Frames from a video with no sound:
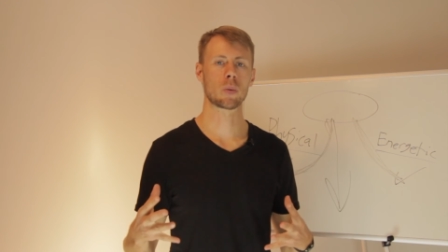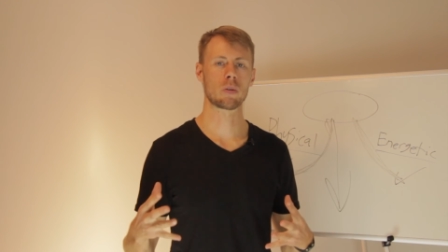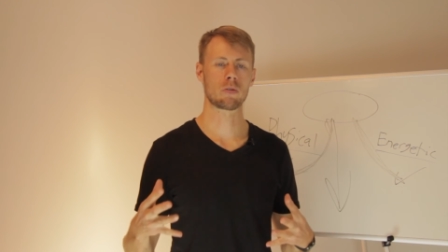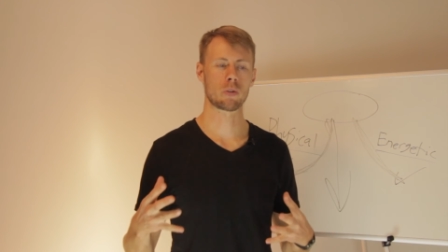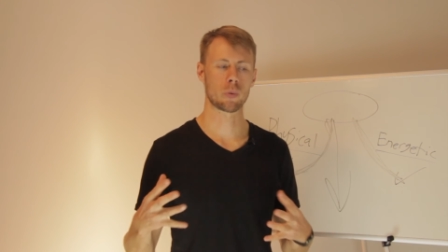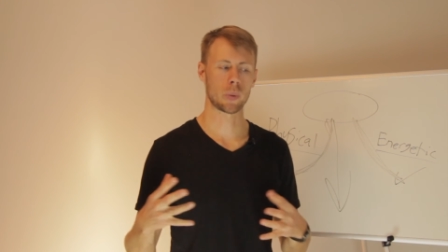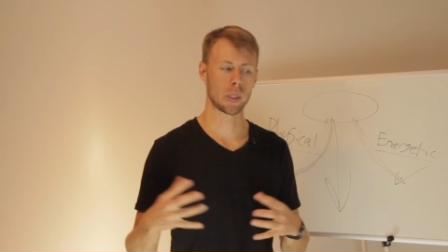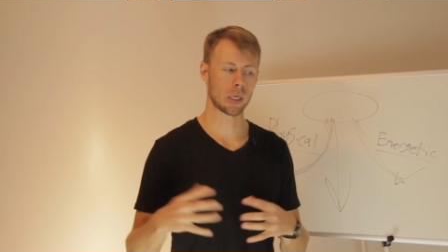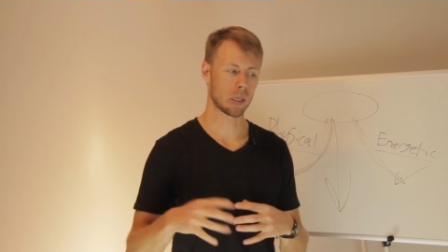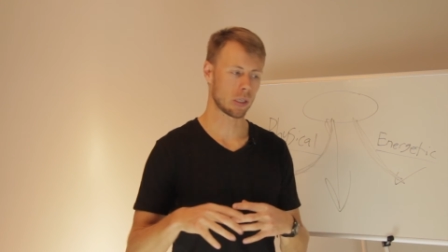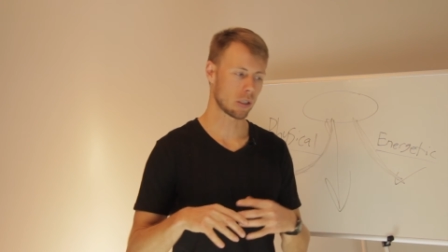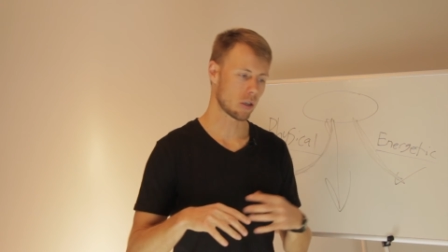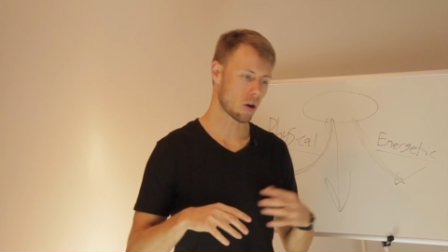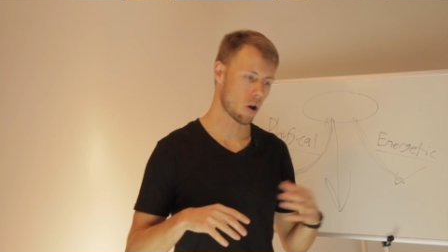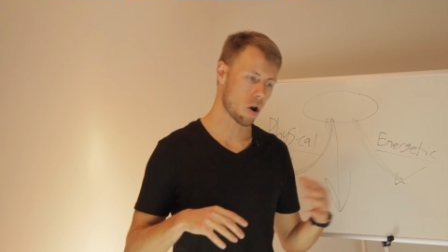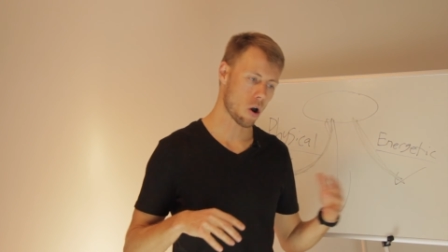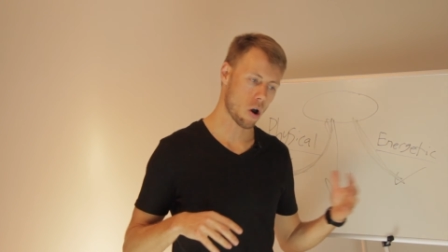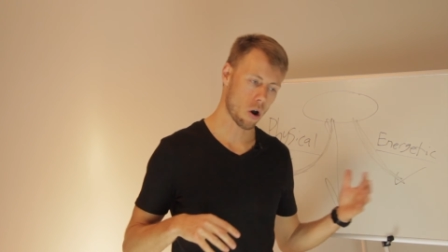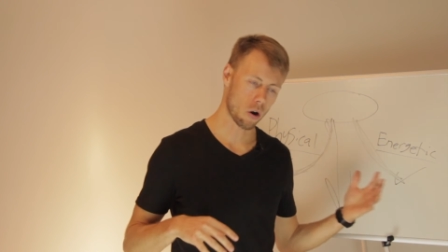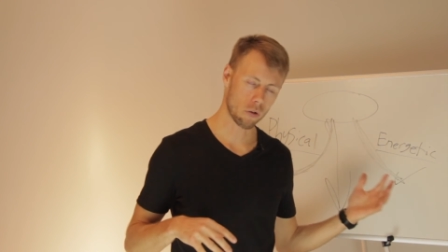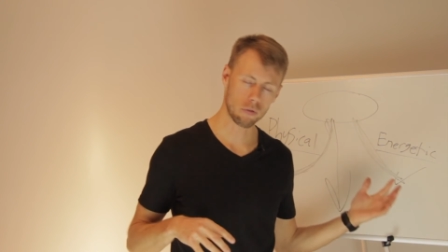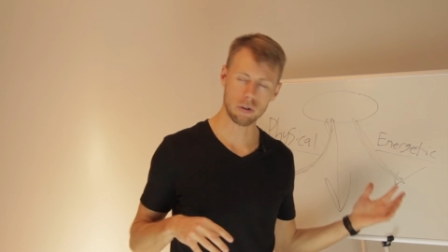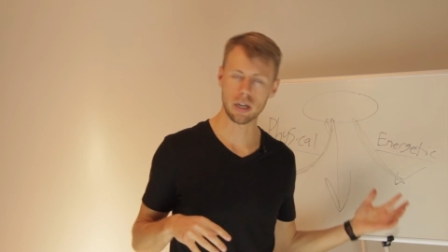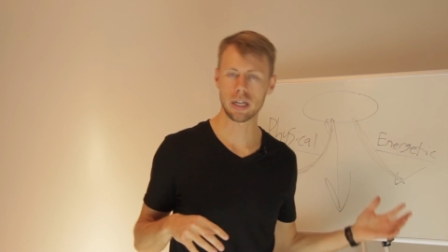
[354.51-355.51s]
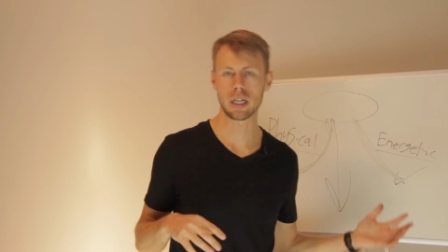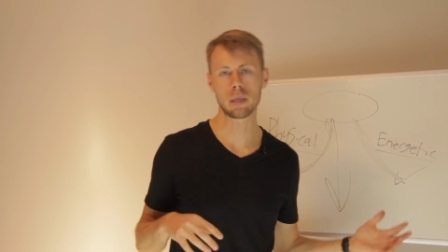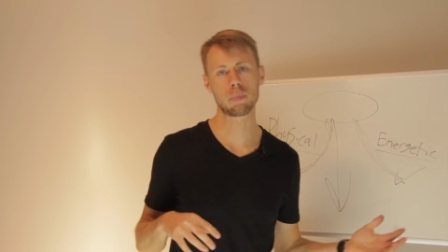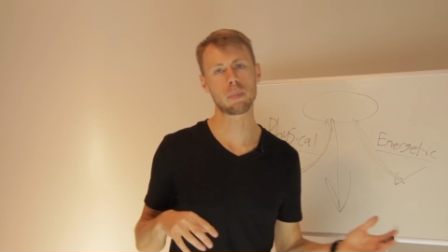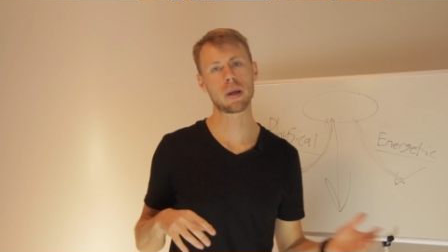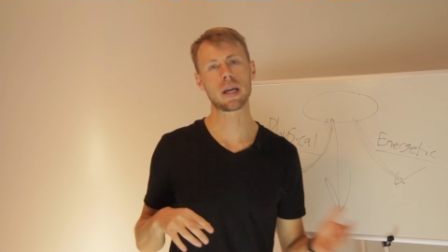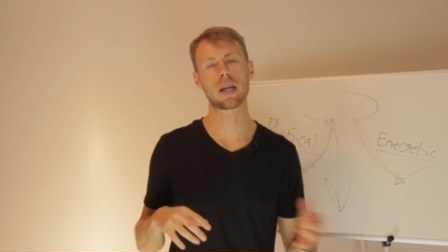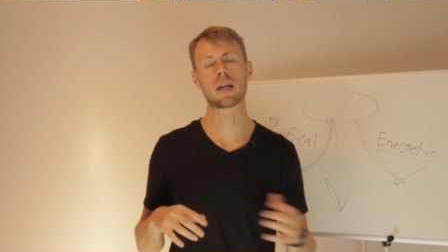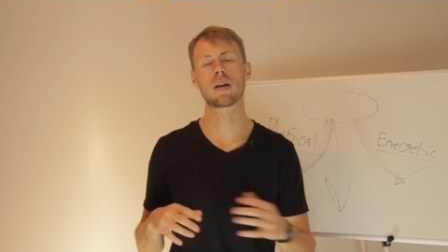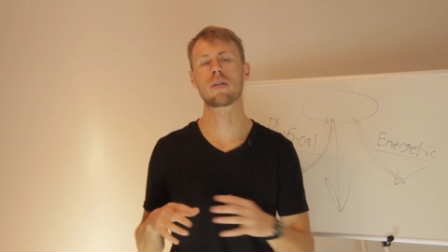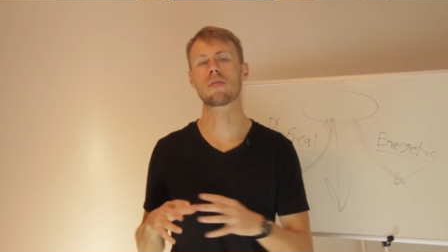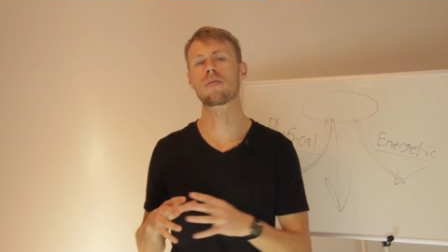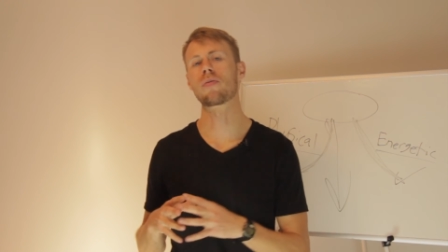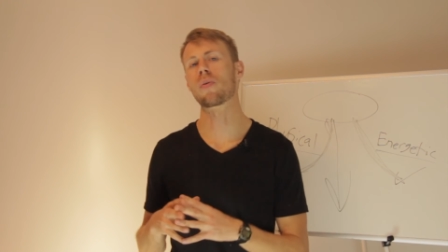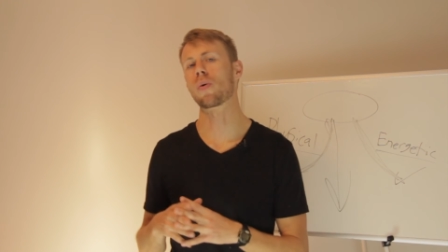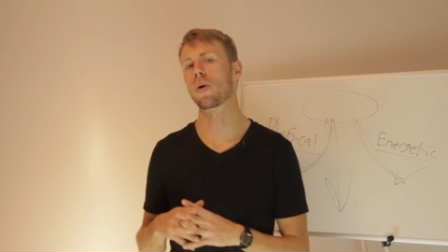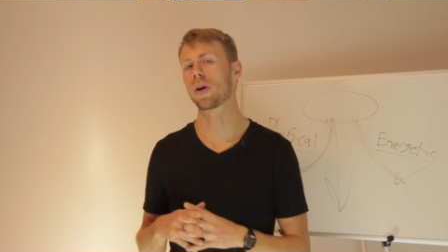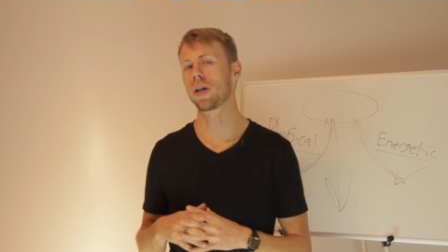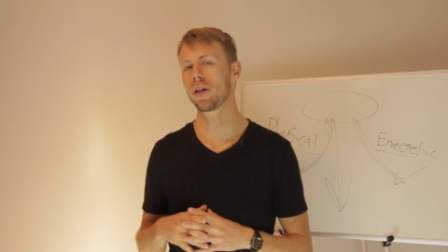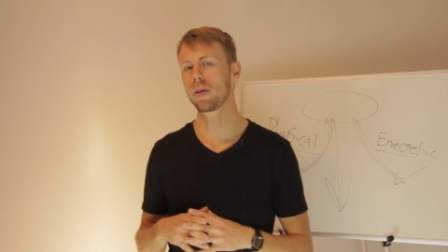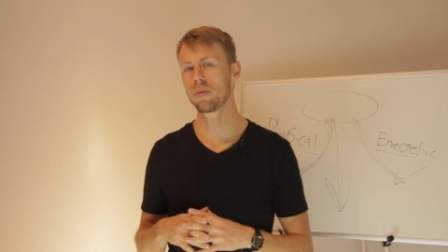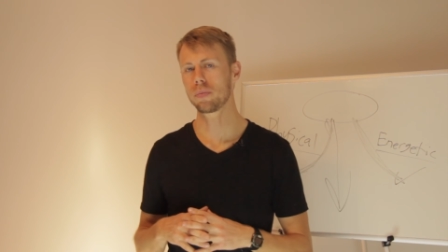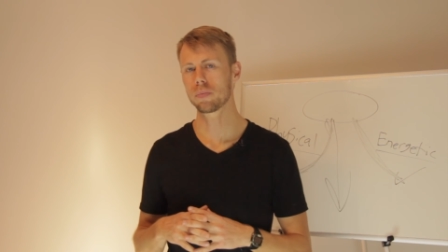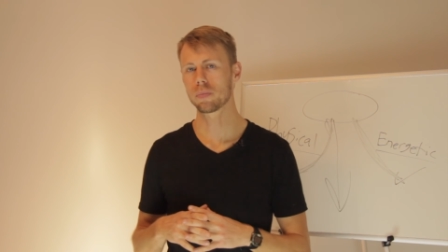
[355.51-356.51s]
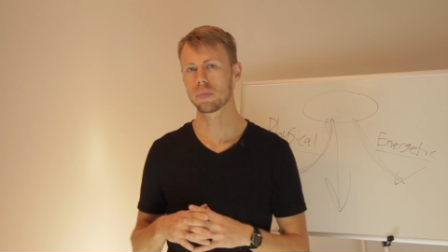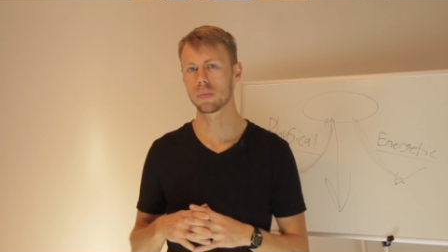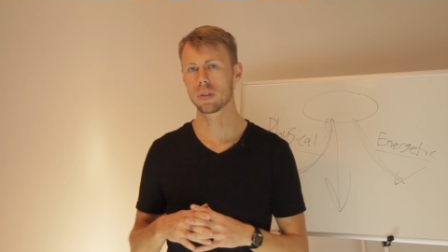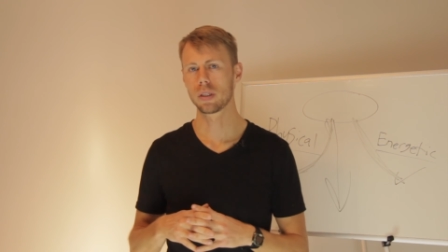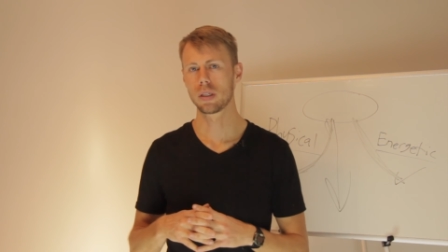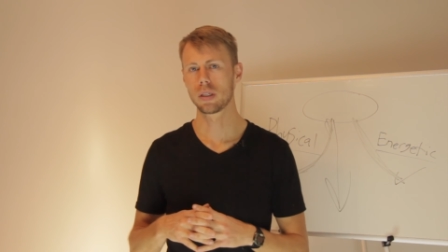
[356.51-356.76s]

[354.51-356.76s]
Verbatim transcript: which we are already making for you.